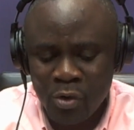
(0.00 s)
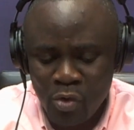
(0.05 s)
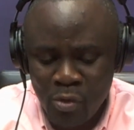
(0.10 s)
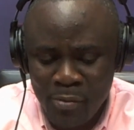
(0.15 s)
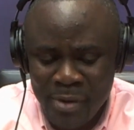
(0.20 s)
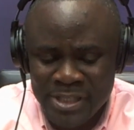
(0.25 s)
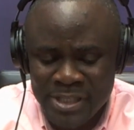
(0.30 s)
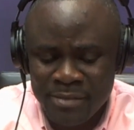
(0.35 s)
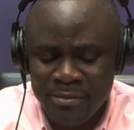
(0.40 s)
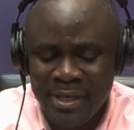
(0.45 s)

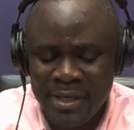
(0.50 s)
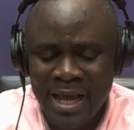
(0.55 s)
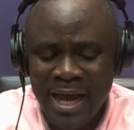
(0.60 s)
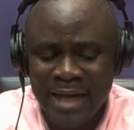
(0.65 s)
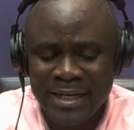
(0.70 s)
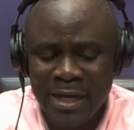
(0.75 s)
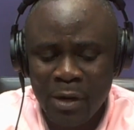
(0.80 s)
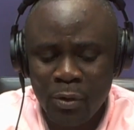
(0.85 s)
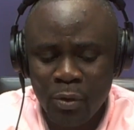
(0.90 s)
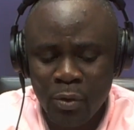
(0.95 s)
Ube to me
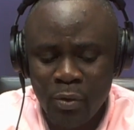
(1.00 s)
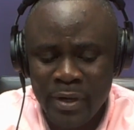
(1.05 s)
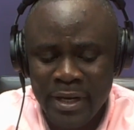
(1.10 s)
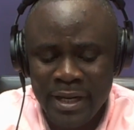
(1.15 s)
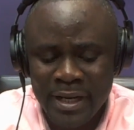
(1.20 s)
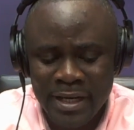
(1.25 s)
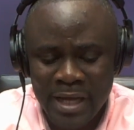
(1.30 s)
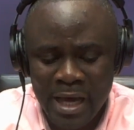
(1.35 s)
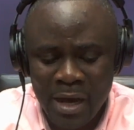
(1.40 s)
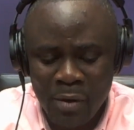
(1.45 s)
a download
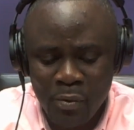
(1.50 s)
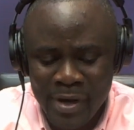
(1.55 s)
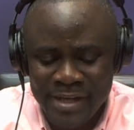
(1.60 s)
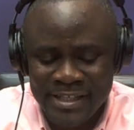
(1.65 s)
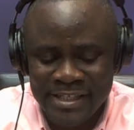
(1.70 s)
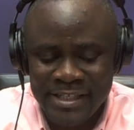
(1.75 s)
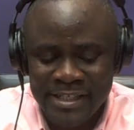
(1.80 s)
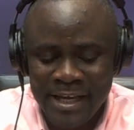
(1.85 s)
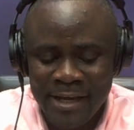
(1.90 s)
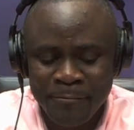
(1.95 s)
it na
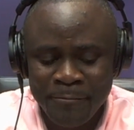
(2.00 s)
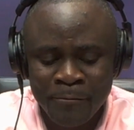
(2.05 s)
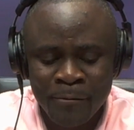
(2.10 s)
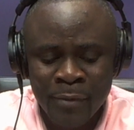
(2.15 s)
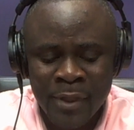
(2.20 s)
wait here.